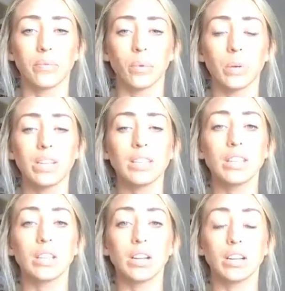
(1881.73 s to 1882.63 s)
What does it
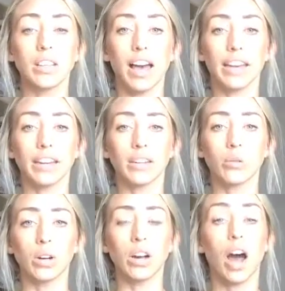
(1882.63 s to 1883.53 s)
look like?
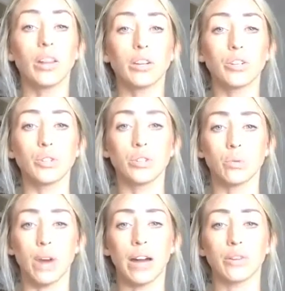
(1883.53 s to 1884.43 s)
What colors
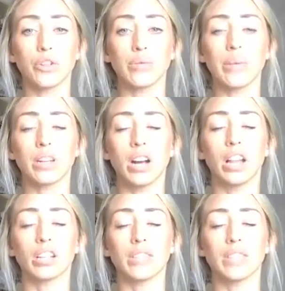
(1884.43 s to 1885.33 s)
surround you? Maybe the
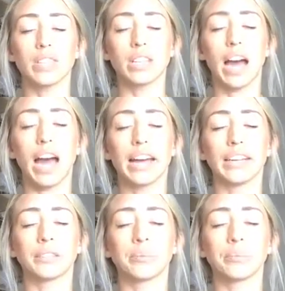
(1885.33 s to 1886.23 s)
color of the sky,